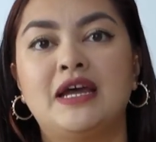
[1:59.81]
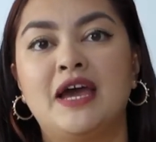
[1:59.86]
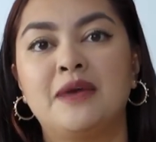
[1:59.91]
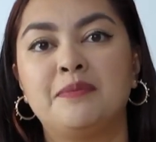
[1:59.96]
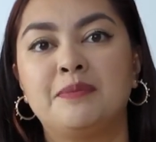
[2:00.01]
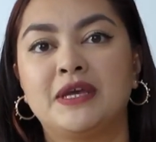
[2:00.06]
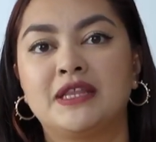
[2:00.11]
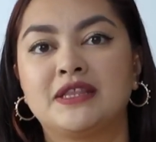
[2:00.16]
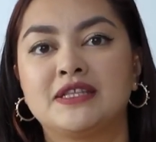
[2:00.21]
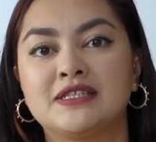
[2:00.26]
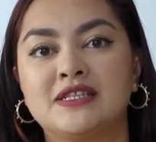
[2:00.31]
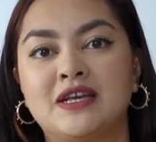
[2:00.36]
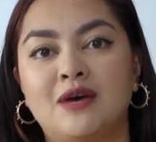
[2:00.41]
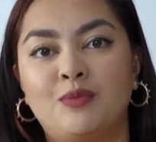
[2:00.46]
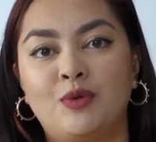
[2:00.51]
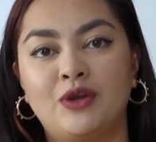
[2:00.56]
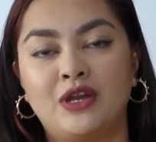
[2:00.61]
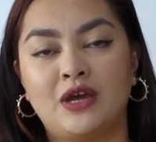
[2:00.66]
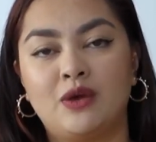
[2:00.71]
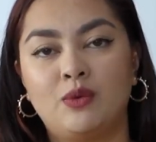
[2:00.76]
I picked this
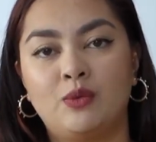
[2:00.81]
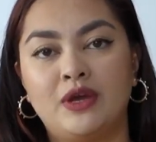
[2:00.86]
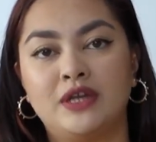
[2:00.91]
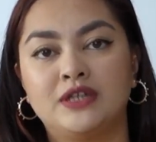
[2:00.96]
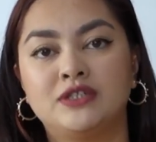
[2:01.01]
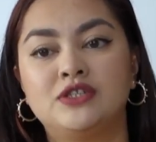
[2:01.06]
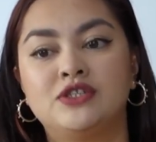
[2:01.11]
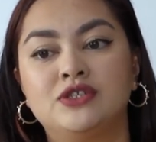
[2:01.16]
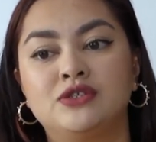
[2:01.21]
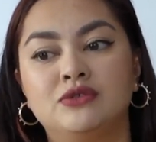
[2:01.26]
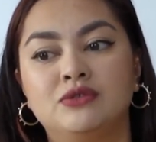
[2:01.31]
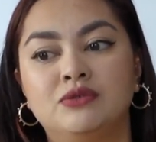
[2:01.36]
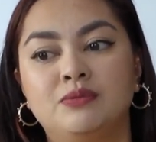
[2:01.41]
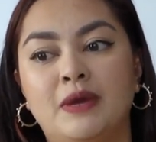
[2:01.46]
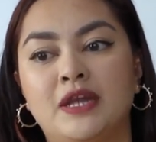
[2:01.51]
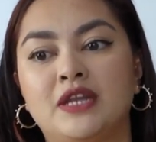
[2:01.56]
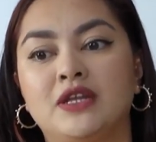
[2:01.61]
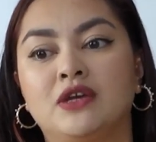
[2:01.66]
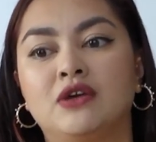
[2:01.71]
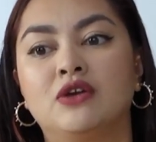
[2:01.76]
up when I went to
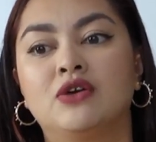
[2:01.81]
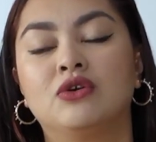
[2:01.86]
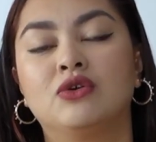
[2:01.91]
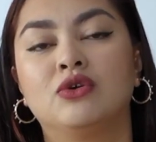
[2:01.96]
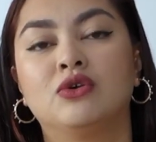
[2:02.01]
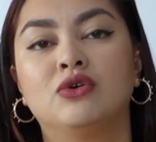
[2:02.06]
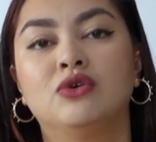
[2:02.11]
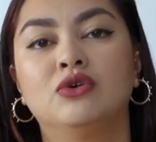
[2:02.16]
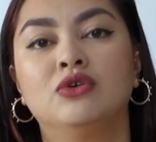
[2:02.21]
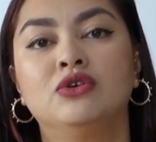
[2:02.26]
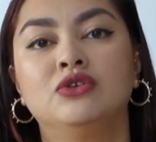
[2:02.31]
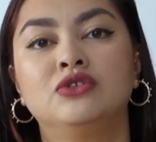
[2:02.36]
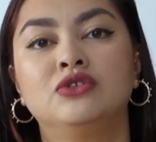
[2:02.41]
Bendigo